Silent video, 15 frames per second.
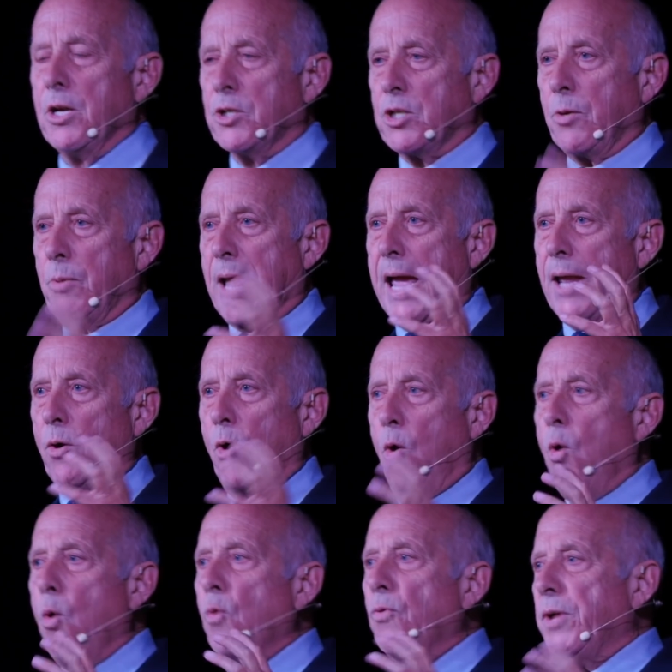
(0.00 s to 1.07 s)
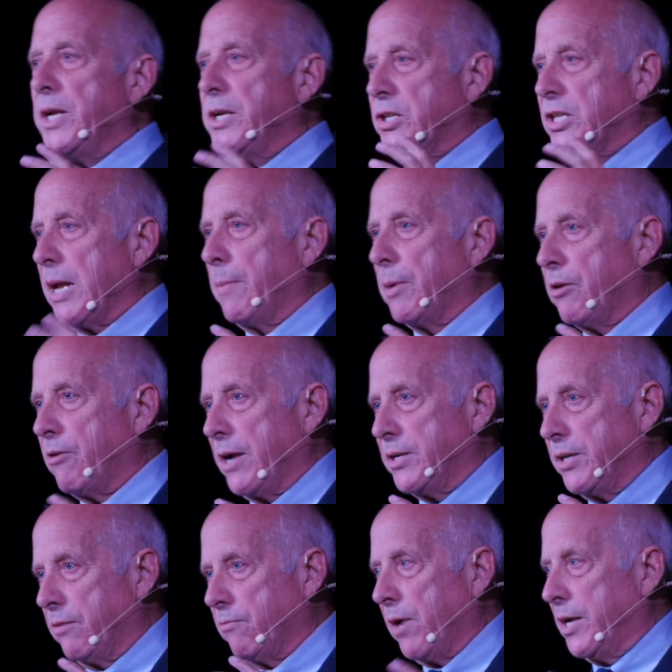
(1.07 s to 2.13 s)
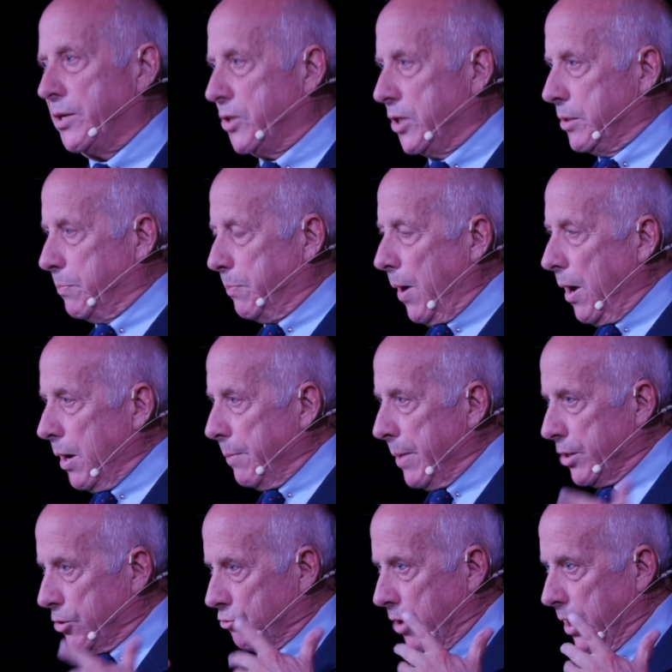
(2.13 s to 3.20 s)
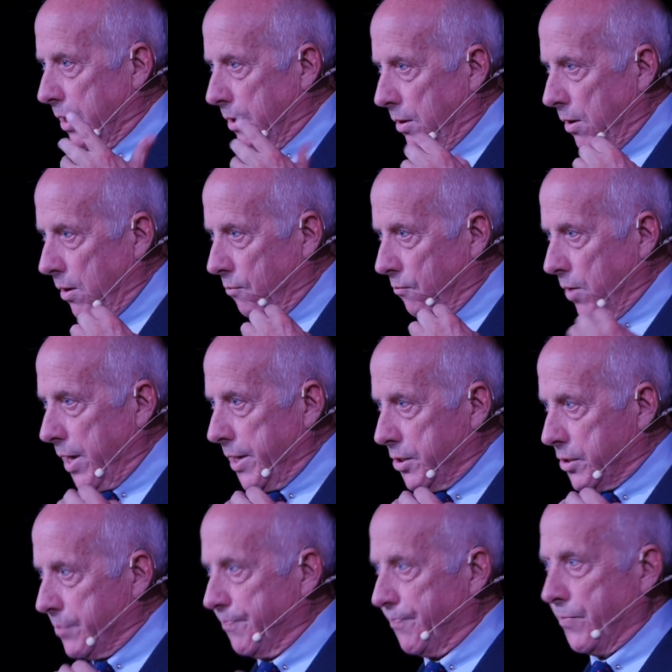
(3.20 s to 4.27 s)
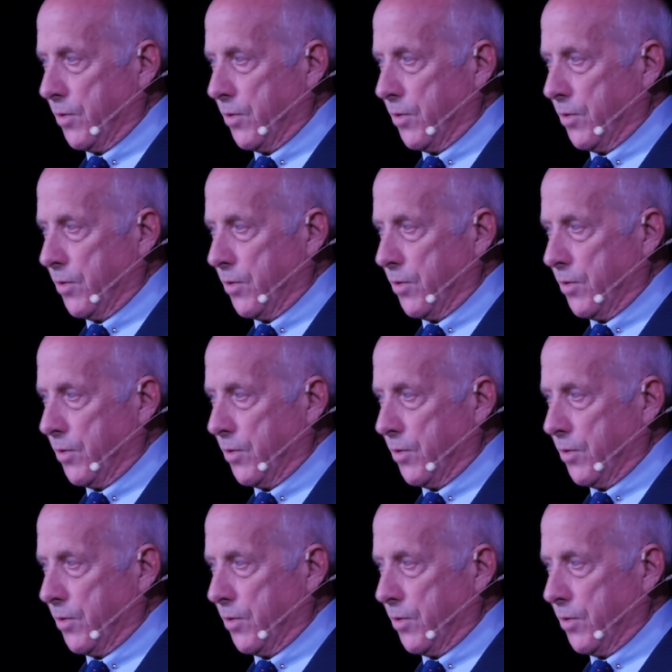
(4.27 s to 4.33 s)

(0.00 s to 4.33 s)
So we had all these democratic rights, these parliamentary rights,